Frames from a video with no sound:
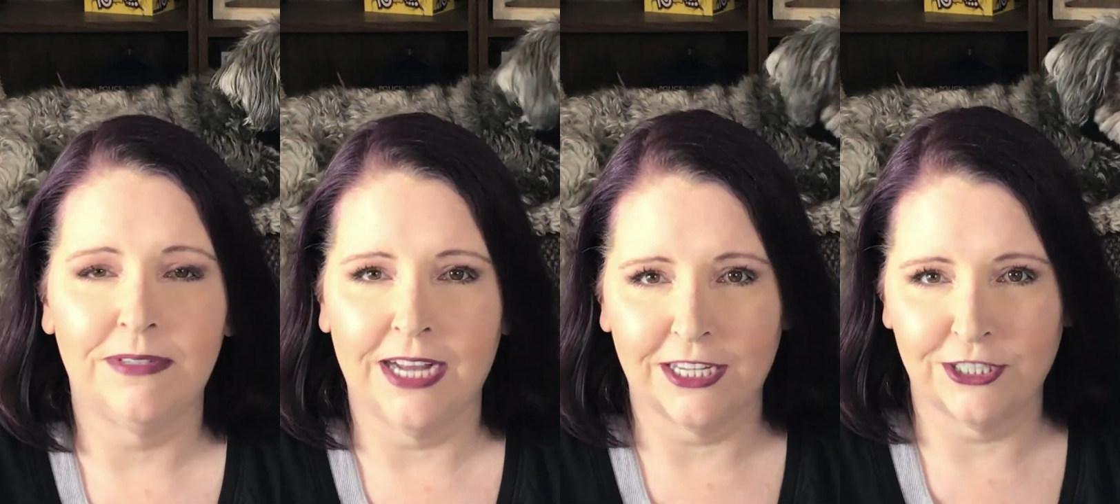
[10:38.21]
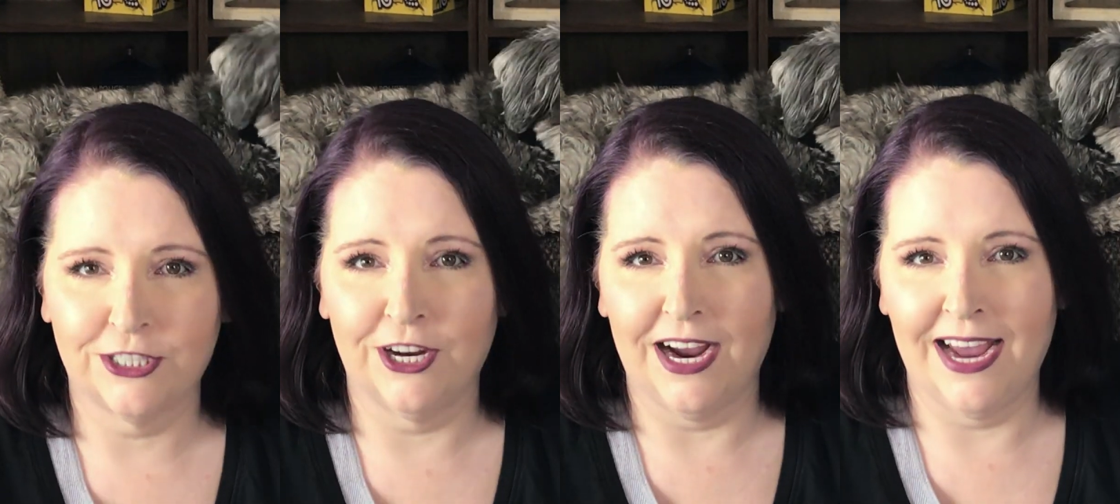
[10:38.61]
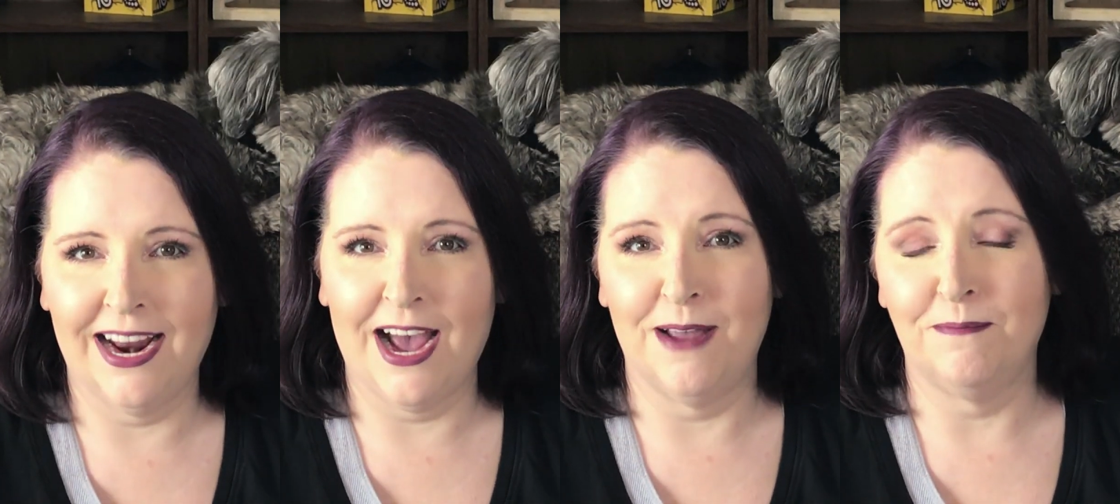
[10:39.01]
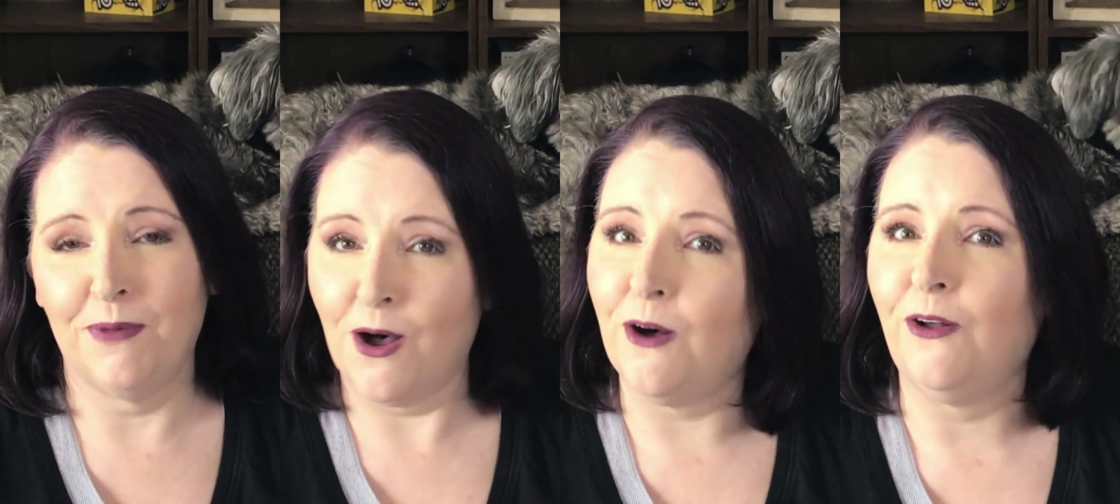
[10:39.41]
Dexter and I
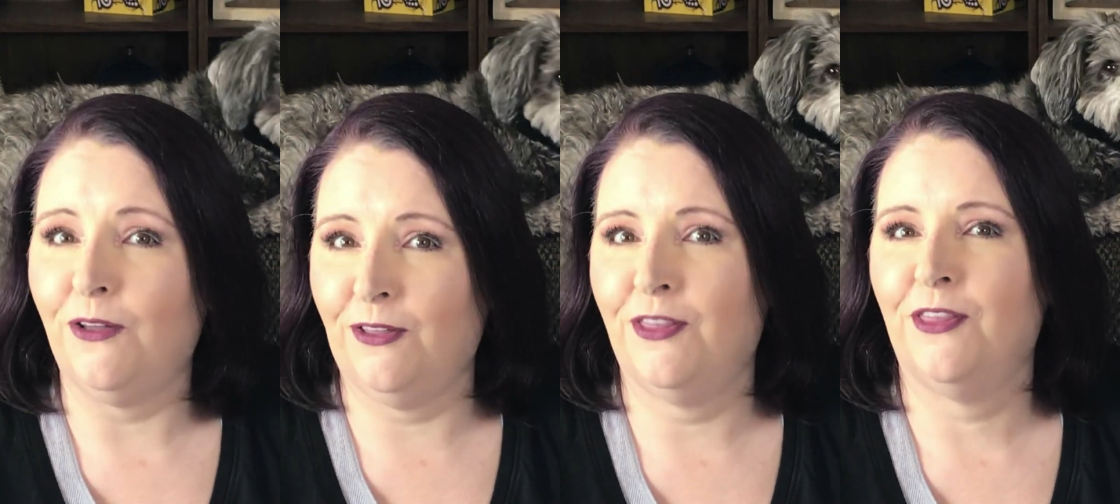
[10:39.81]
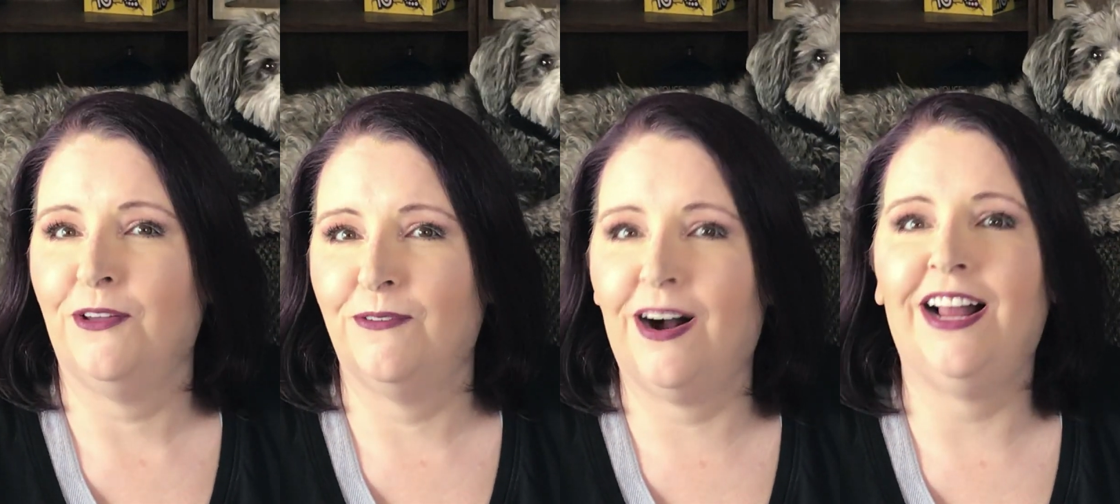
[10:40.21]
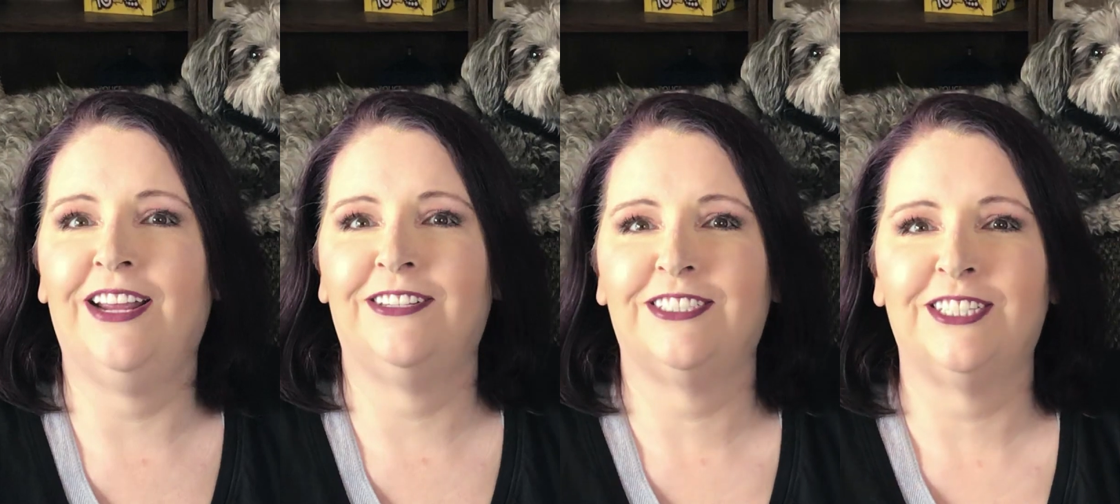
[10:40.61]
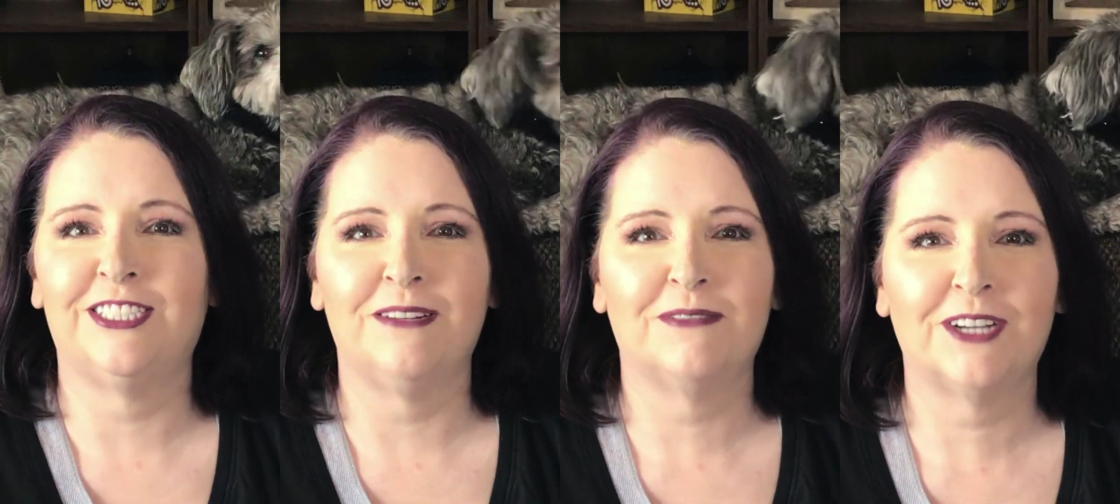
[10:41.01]
both want you to
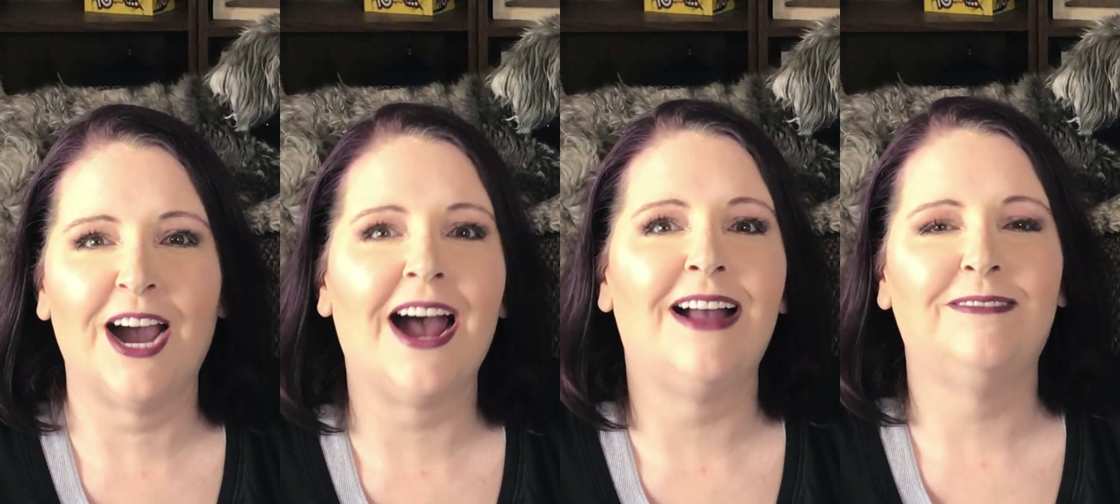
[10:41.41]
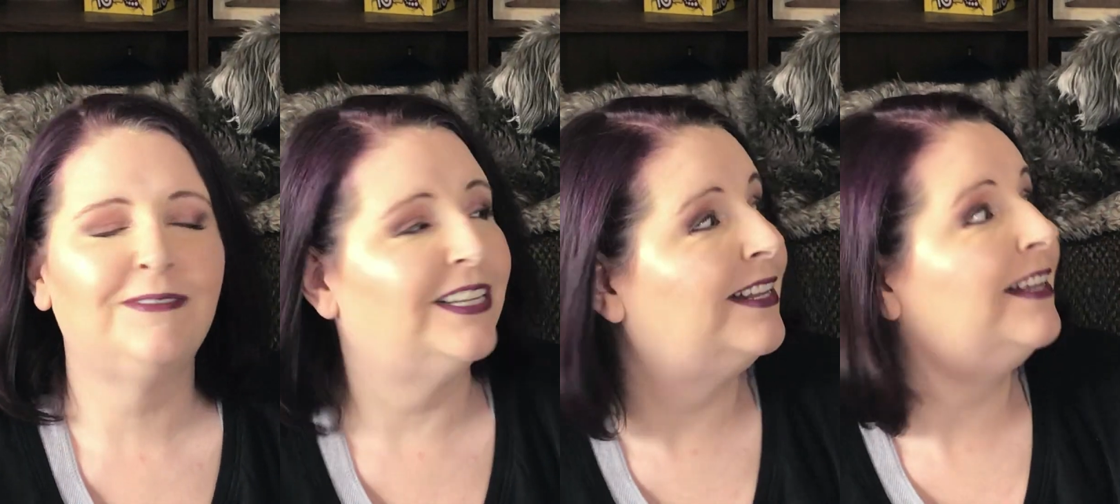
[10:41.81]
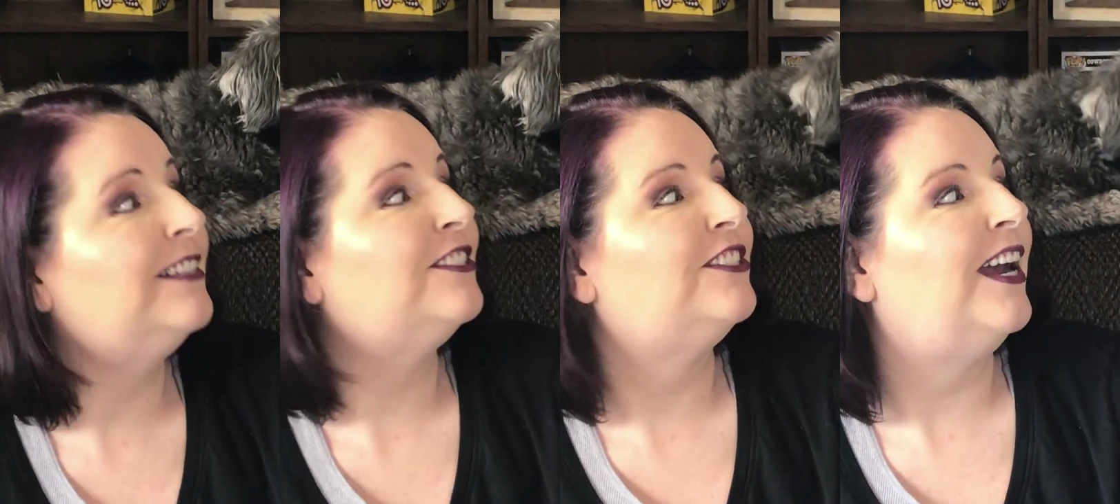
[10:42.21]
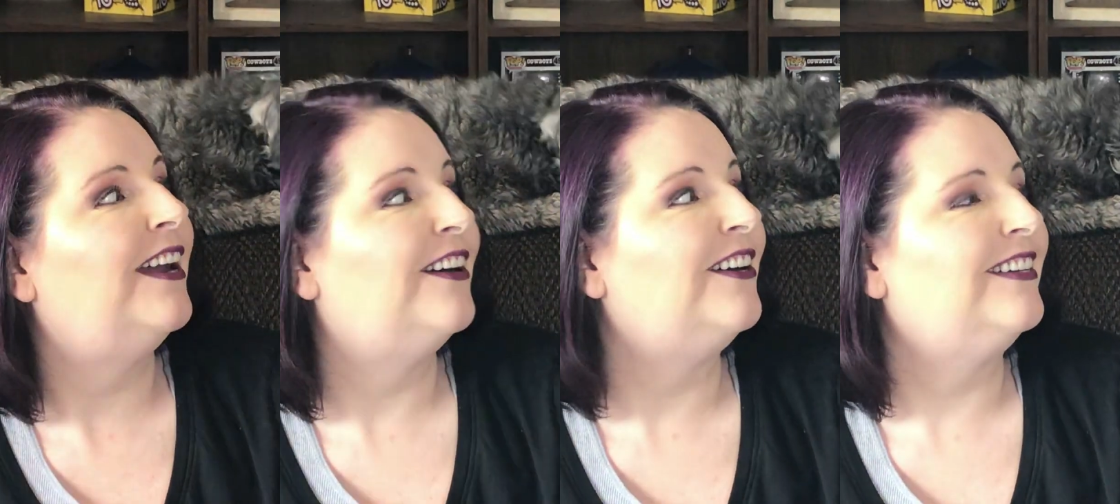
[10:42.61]
subscribe to this
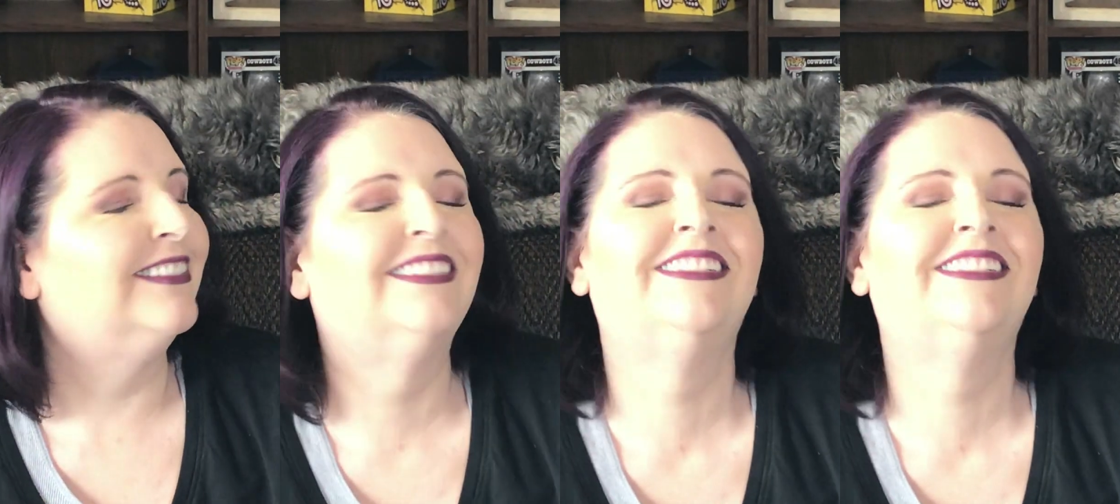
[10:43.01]
channel.